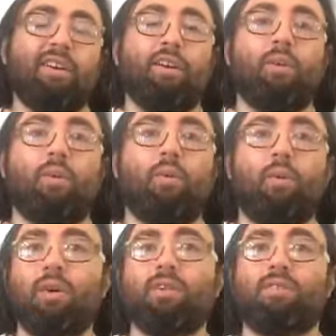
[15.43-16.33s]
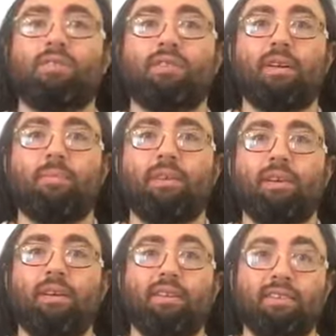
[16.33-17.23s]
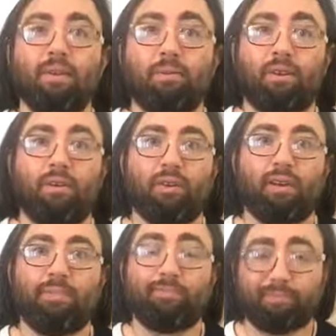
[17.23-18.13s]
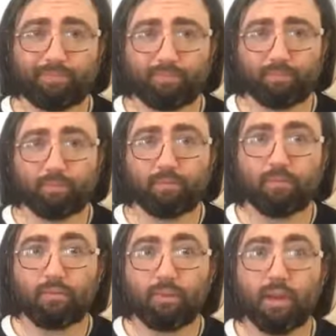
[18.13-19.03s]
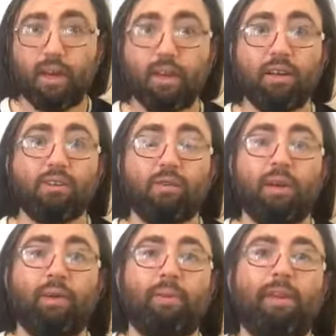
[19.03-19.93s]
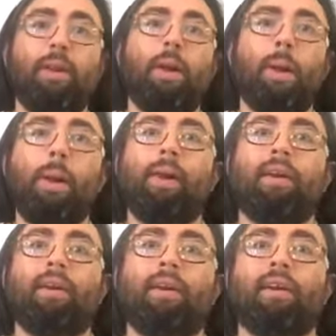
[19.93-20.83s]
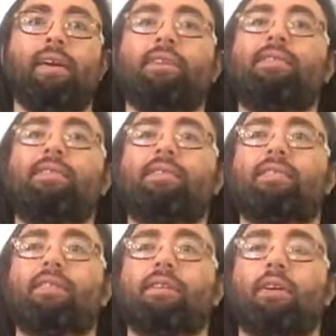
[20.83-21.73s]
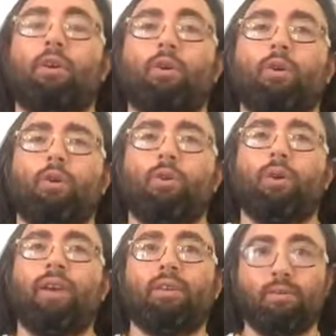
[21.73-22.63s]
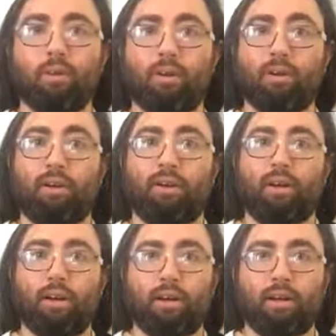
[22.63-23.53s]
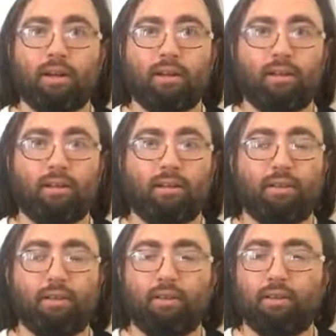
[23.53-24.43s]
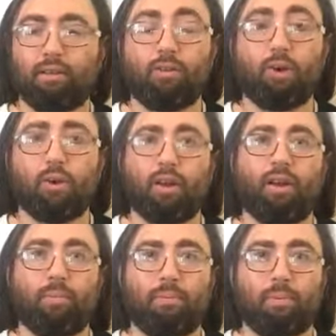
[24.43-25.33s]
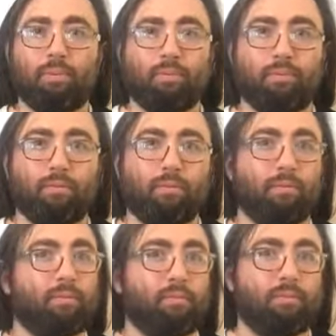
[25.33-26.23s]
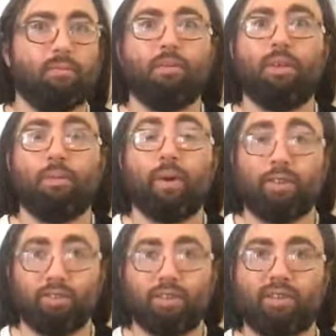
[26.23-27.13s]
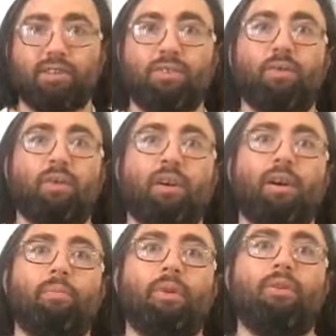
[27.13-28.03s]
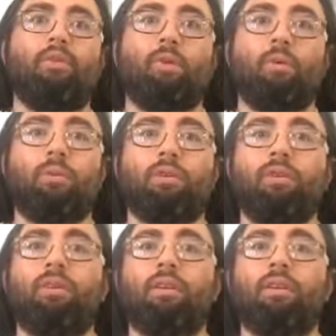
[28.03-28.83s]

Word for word: or is there something deeper going on? And here's what I mean, is the way that we're uh, growing up in the Matrix, growing up in normal